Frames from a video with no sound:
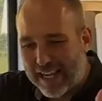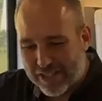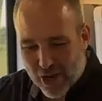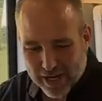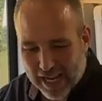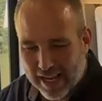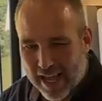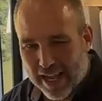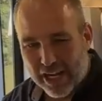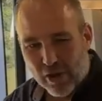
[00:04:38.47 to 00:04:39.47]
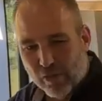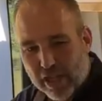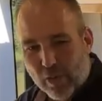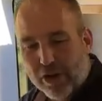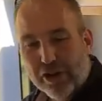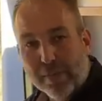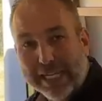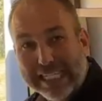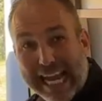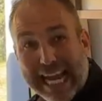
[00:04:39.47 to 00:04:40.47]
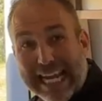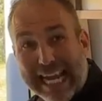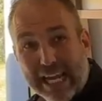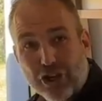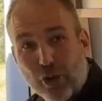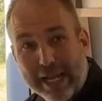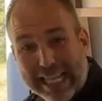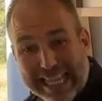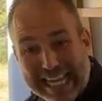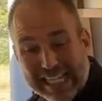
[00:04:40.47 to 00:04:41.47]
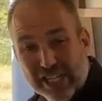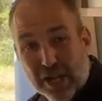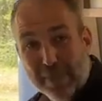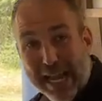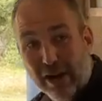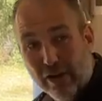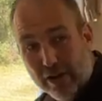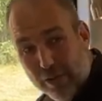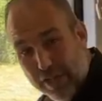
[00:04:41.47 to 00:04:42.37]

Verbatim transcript: So you know really where you're going to be standing and doing things is up there, yep.